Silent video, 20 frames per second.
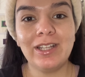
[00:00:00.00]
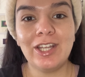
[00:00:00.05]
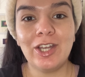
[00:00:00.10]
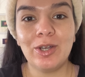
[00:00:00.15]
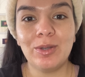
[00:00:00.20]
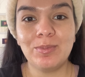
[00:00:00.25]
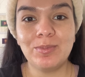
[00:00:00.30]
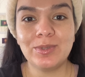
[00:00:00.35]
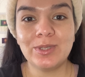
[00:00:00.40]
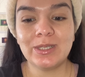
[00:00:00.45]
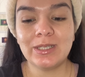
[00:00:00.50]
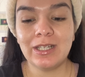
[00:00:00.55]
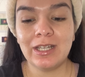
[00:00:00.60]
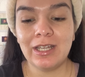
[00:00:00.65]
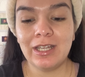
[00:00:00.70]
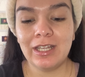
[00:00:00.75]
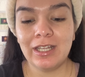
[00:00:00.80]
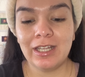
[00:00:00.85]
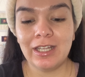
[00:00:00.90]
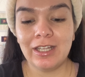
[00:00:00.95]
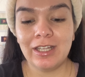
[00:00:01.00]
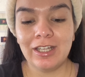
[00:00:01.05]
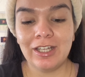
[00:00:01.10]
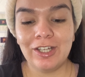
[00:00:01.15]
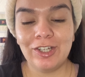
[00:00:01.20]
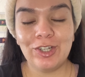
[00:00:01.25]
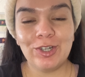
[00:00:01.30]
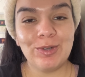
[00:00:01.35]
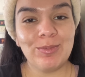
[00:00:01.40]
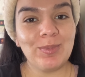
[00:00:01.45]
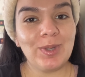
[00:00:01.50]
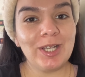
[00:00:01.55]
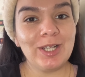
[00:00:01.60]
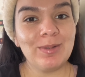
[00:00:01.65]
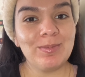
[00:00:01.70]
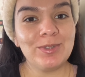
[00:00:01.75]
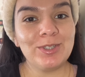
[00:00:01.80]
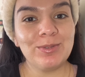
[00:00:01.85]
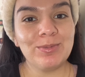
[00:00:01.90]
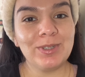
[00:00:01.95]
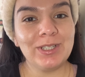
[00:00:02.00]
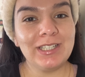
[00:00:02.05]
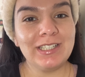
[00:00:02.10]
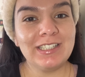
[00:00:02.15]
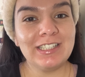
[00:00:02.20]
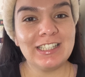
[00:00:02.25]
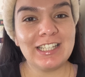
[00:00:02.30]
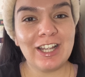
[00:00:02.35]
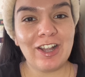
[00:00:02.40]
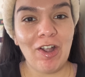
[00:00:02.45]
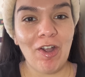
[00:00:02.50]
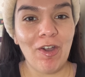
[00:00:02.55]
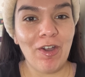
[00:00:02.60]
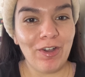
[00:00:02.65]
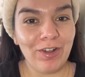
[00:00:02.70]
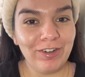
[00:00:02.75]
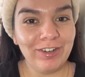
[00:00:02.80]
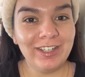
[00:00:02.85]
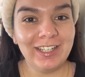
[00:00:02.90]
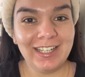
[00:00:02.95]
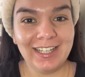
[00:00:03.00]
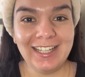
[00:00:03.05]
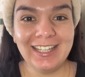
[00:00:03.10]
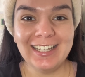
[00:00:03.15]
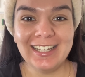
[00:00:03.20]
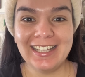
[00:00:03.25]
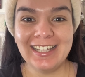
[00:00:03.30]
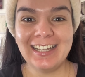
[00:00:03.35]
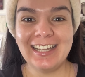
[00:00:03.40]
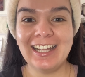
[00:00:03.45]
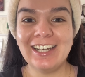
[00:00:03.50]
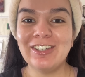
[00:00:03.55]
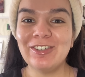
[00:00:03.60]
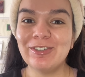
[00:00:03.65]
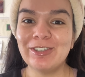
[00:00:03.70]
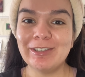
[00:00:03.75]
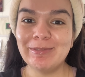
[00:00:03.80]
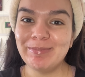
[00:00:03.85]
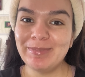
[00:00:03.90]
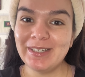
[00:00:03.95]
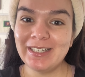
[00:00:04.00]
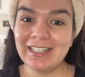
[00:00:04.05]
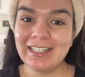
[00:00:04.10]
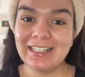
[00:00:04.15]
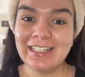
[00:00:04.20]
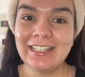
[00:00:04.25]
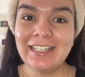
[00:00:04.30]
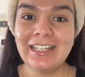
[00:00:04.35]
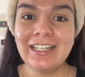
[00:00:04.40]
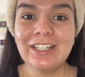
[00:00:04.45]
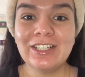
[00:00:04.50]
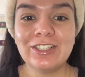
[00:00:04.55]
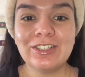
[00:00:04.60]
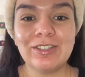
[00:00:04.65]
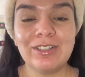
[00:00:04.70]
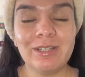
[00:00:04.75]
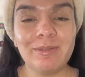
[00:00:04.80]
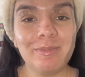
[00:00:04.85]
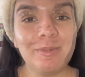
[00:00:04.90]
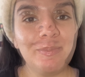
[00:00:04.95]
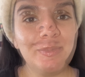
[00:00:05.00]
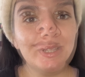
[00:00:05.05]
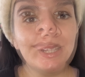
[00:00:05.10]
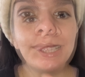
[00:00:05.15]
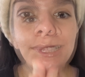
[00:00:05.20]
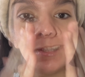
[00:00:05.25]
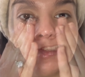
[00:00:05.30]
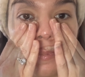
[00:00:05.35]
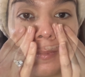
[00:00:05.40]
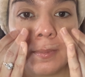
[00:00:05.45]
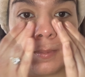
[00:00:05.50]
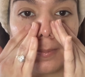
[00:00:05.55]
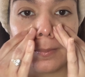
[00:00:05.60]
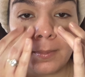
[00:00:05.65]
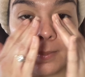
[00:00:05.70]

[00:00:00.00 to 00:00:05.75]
helps your makeup to really stick on and grip it. So let me put this on.